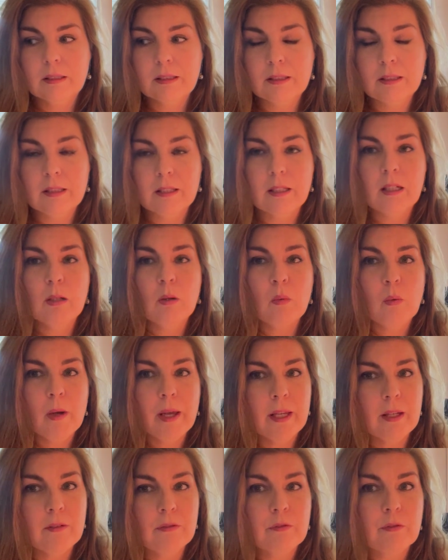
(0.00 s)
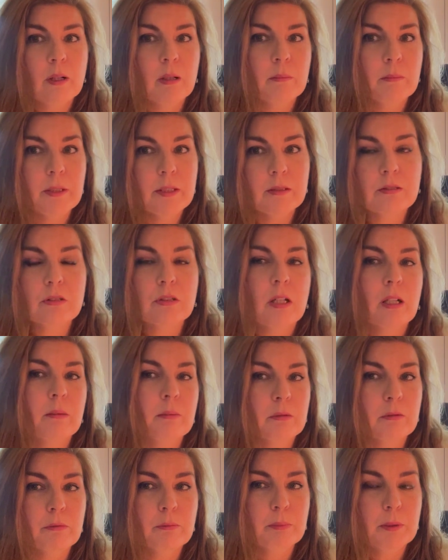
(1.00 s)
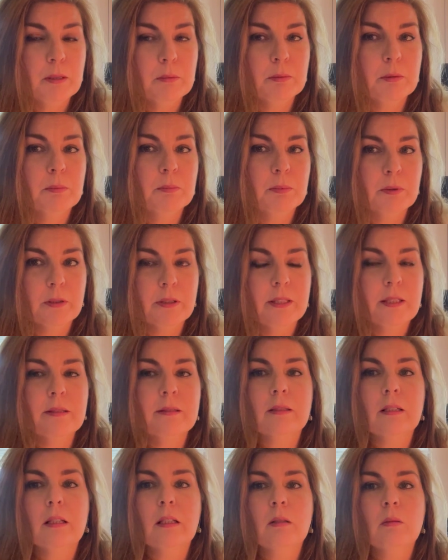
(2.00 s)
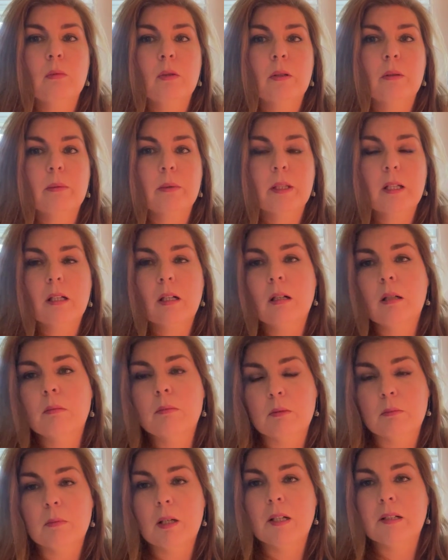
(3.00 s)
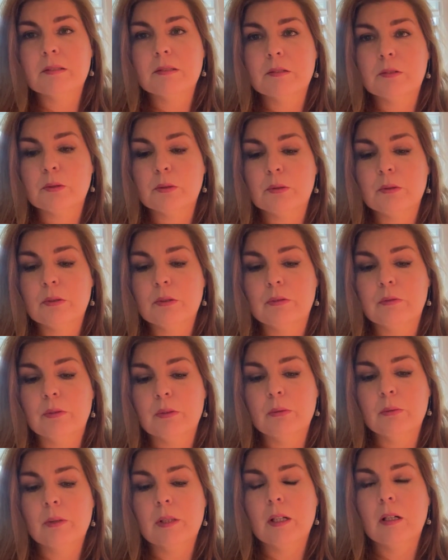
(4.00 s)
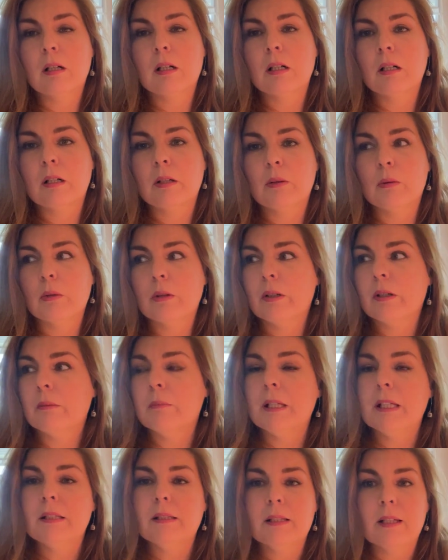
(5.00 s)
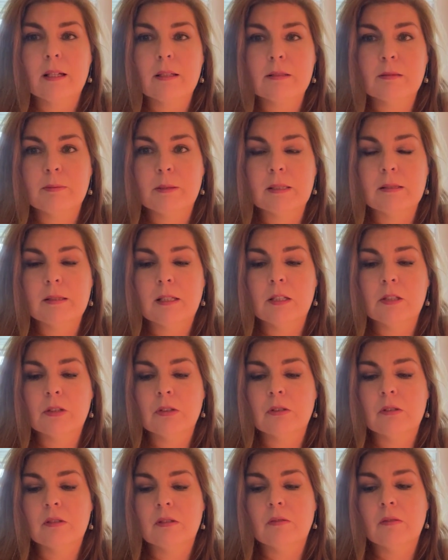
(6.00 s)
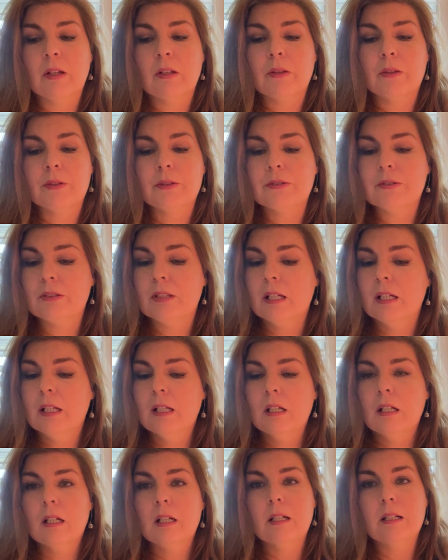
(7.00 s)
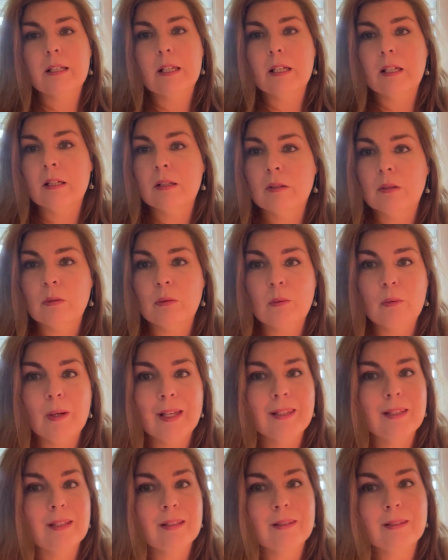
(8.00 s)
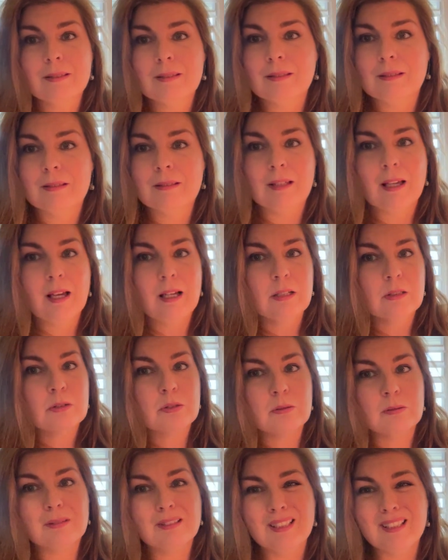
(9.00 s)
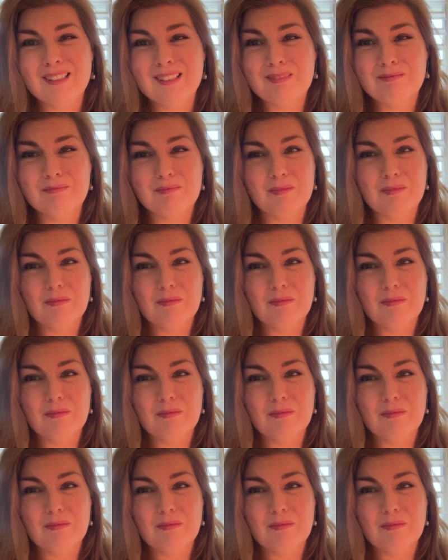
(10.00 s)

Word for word: getting away from this type of people pleasing where we compromise the truth of who we are in order to meet the expectations of others. Again, the way that this is actually